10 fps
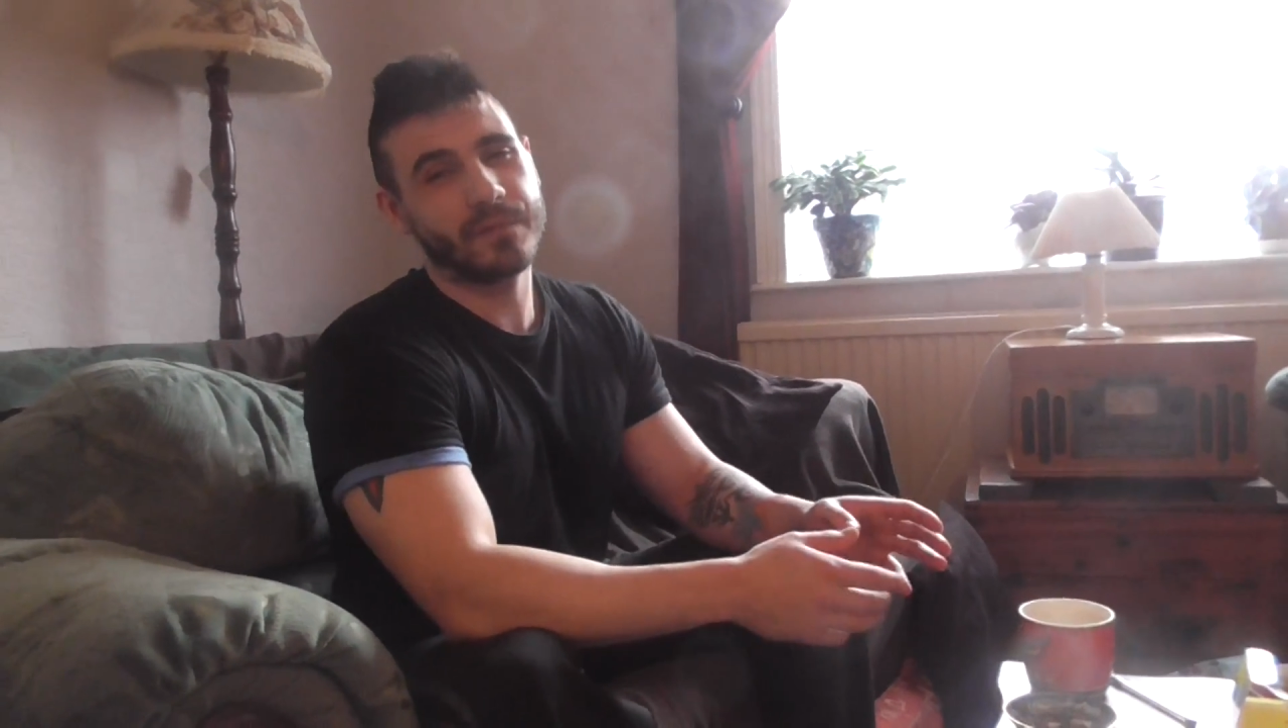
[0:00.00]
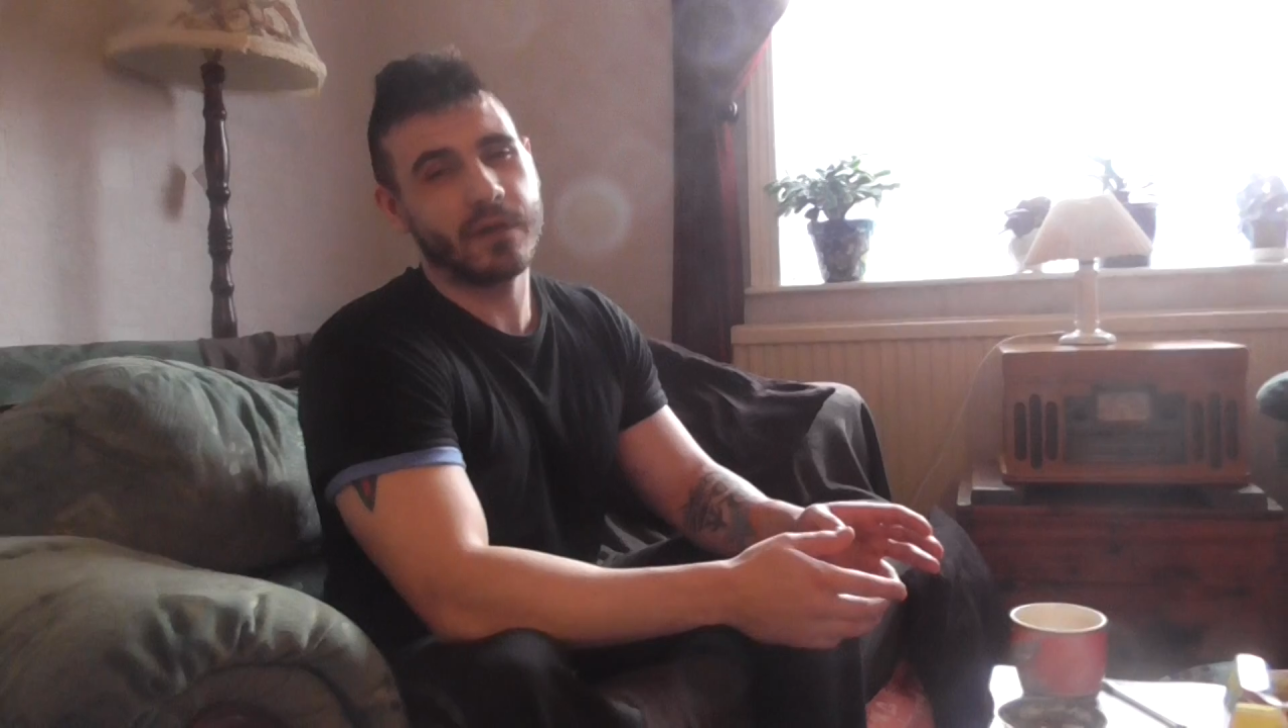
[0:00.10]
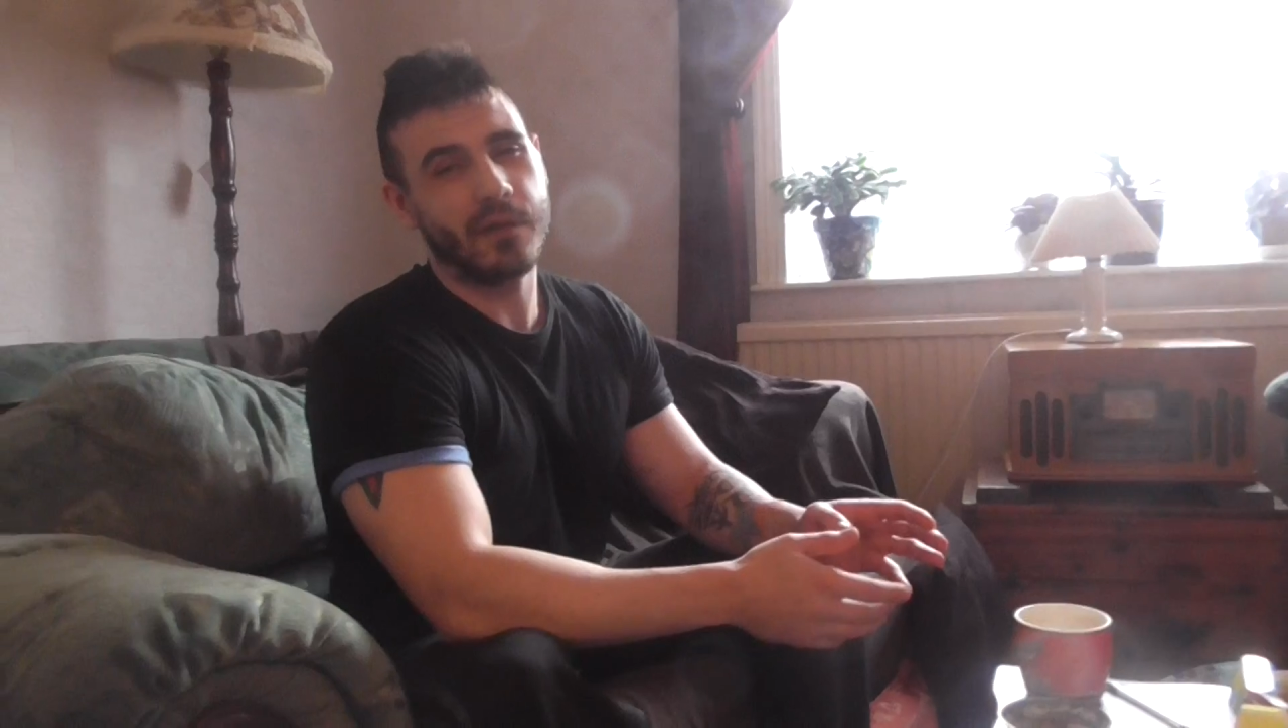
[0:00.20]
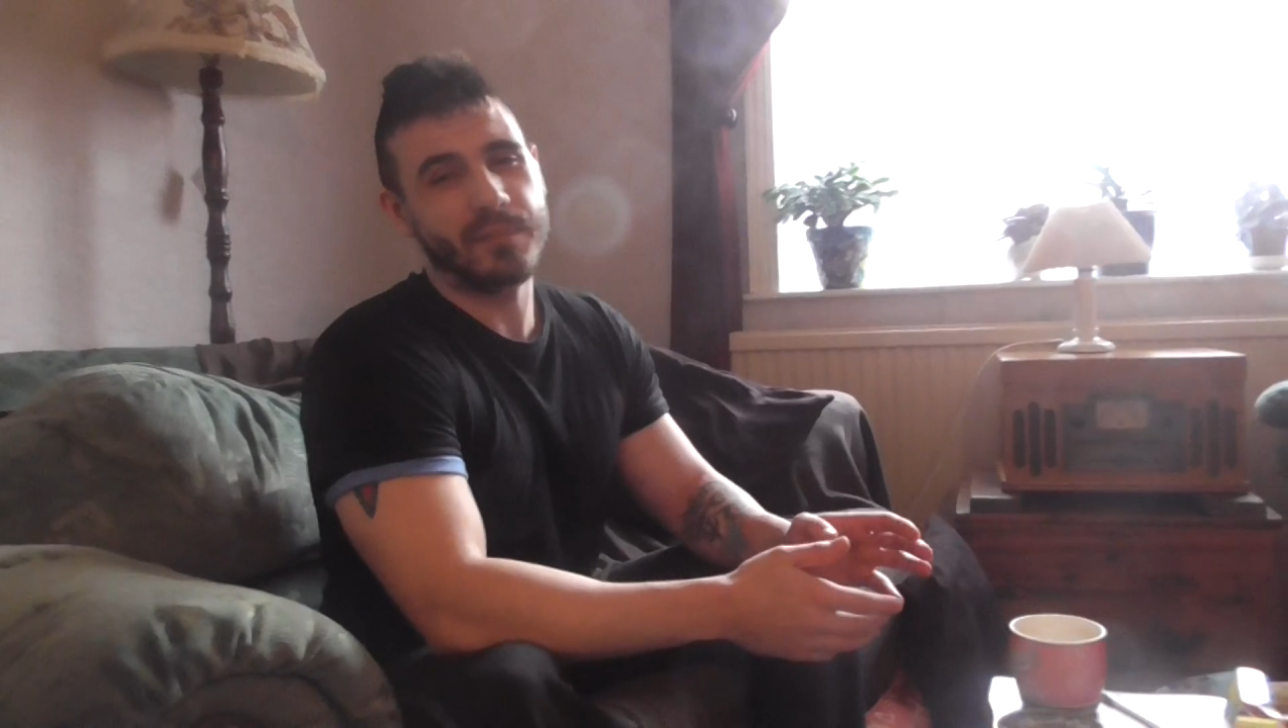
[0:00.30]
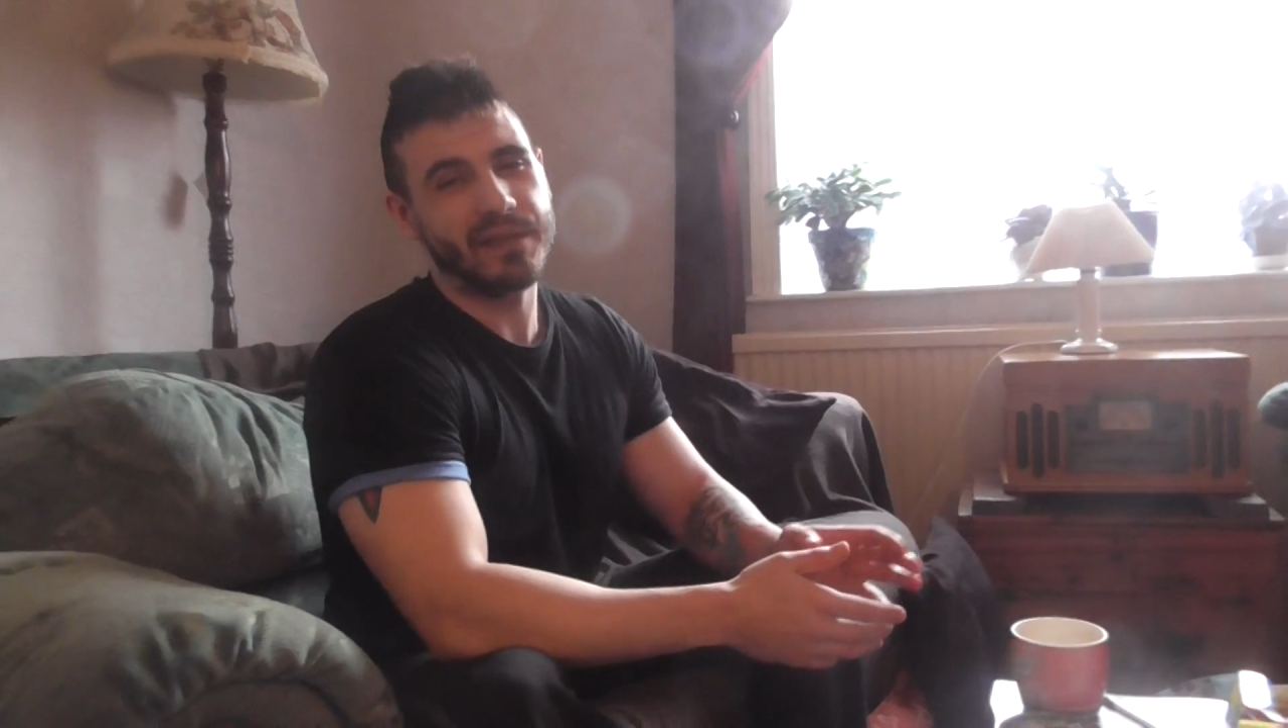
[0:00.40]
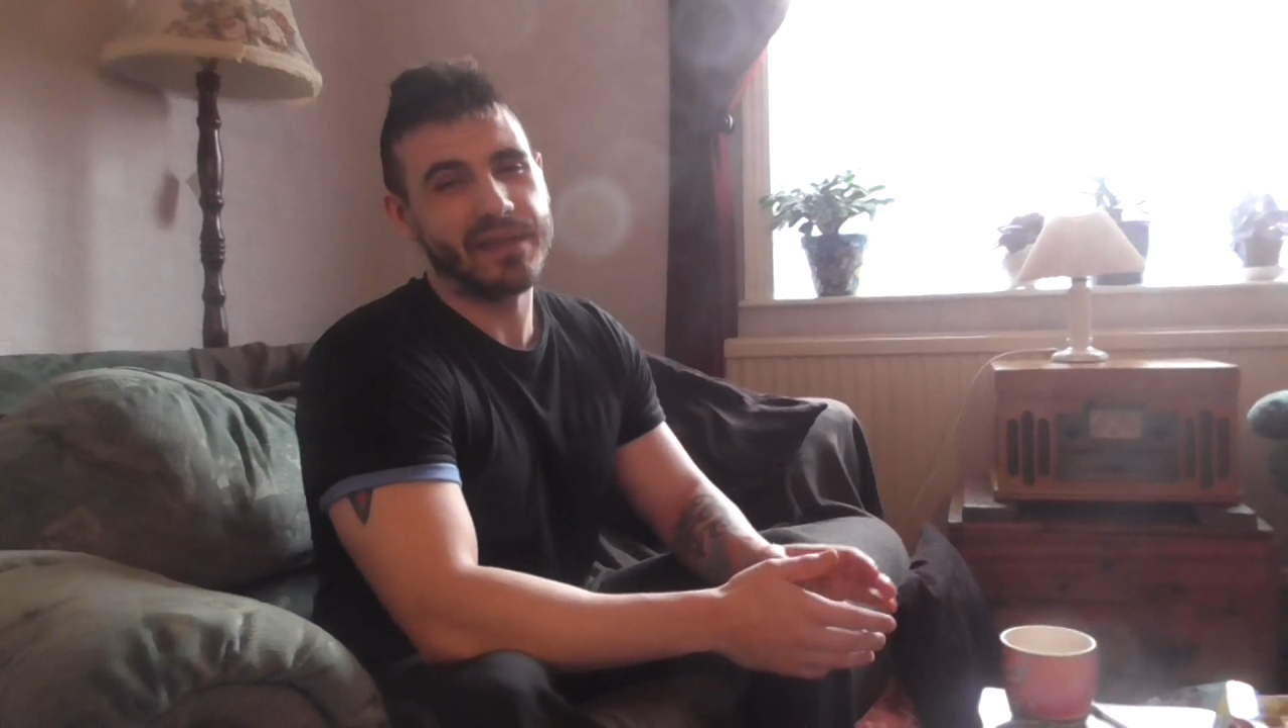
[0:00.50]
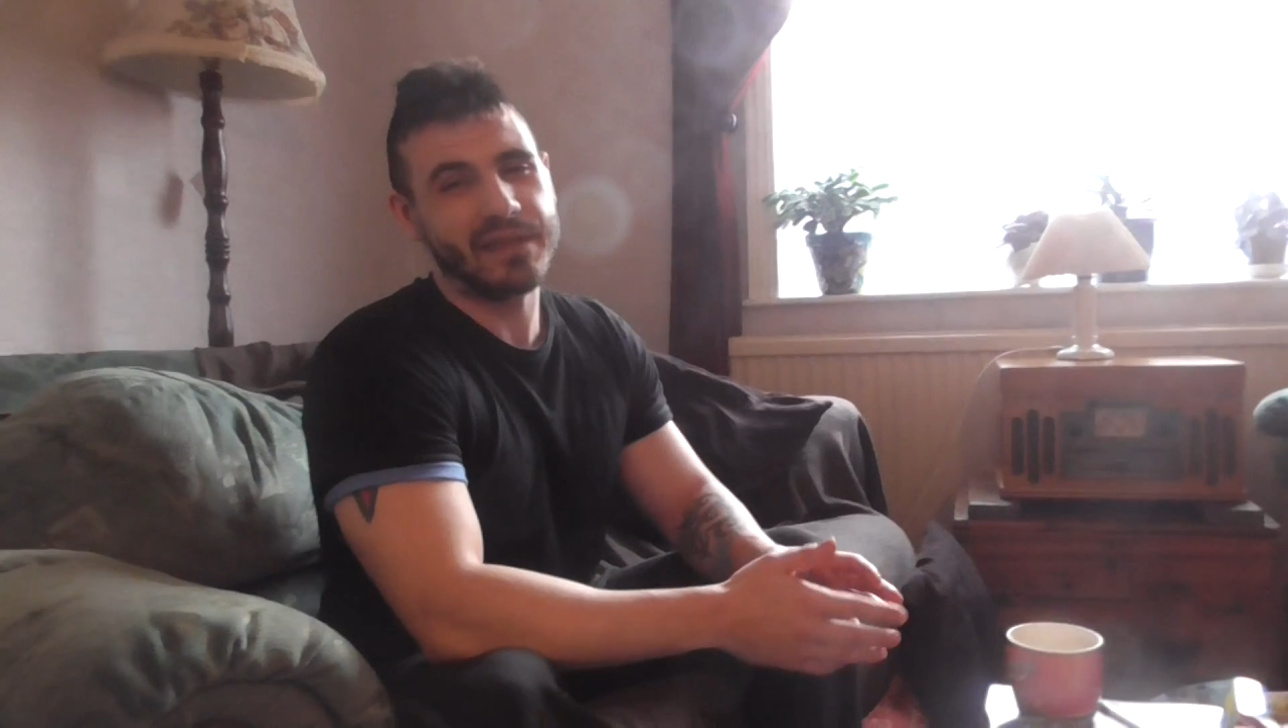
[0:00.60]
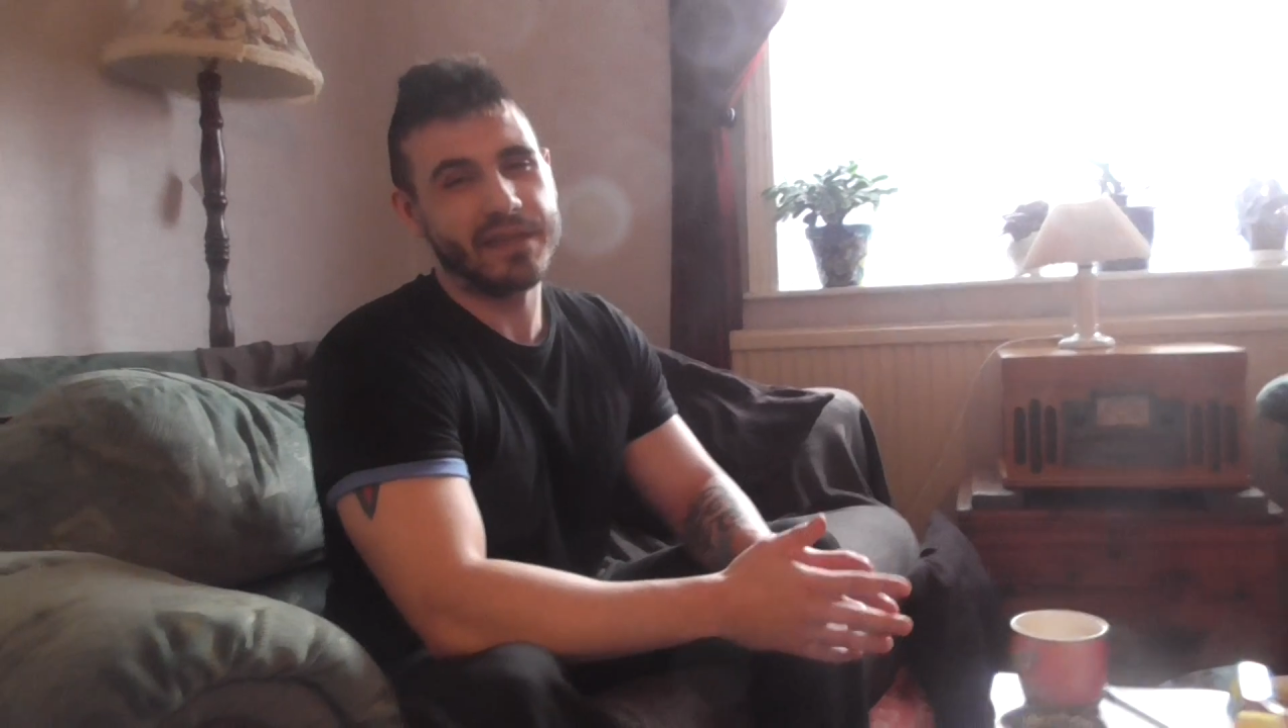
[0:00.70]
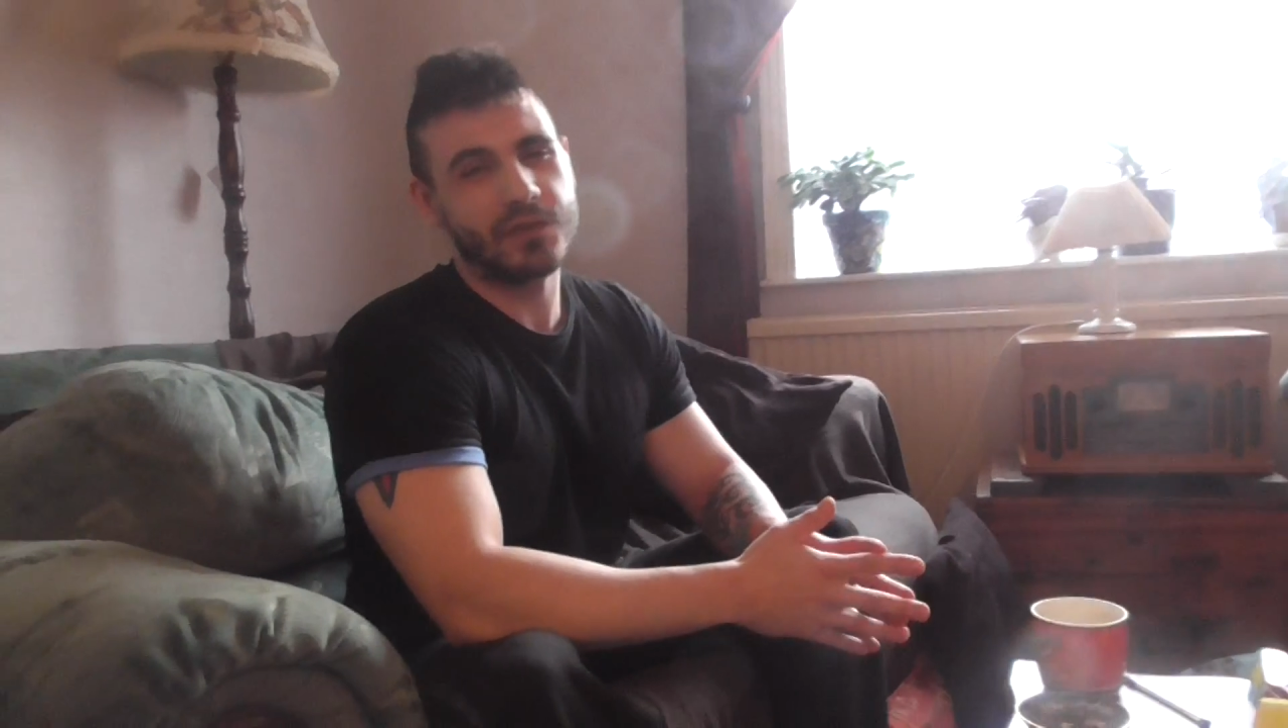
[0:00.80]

completely